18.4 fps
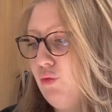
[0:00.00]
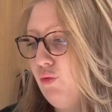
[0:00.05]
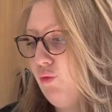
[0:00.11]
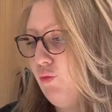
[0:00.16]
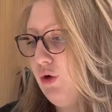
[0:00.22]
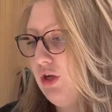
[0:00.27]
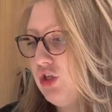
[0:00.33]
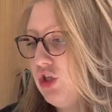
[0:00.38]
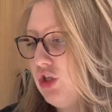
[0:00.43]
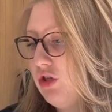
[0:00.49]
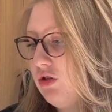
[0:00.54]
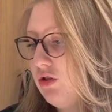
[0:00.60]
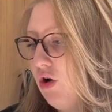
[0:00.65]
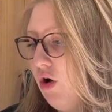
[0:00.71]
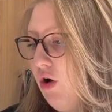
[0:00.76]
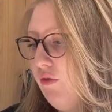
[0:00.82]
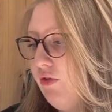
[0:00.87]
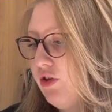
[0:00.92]
which is
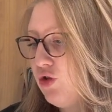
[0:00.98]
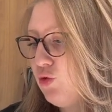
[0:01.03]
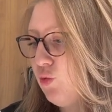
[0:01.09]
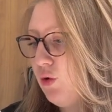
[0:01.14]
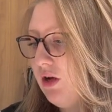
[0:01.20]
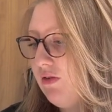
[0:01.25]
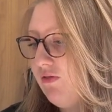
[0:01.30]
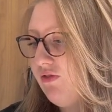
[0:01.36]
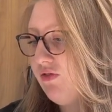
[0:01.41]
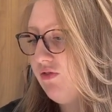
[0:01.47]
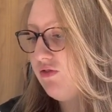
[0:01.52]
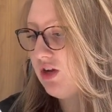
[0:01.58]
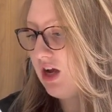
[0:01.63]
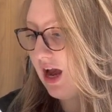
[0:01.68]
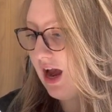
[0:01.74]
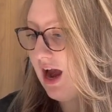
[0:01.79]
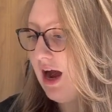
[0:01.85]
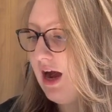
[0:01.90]
called the Swift
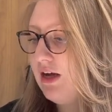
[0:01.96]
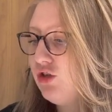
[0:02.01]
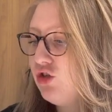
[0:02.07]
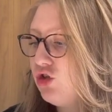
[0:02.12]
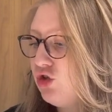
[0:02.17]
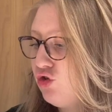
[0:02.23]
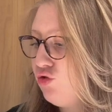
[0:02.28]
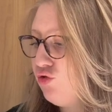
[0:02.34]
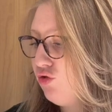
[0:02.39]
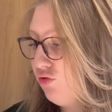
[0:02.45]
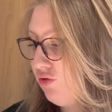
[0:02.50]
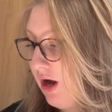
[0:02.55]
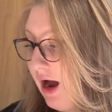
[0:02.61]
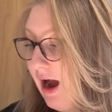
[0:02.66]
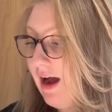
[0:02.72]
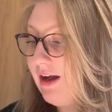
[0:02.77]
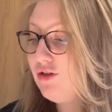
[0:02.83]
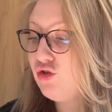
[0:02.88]

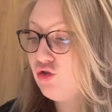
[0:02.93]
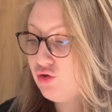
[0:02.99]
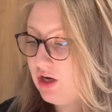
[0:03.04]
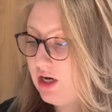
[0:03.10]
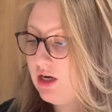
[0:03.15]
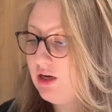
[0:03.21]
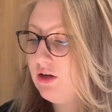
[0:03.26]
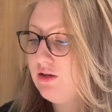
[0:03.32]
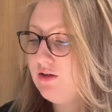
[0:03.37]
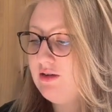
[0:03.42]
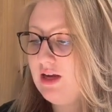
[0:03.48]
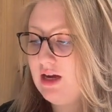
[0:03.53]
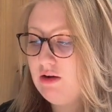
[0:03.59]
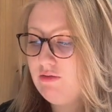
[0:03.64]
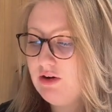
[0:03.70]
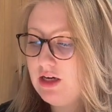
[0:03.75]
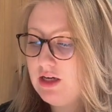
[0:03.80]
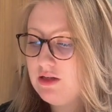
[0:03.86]
Hat Trick
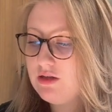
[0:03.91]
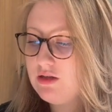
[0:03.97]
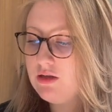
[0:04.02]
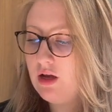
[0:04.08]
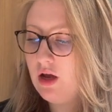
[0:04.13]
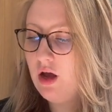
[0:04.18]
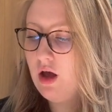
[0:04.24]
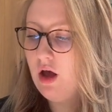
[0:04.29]
series,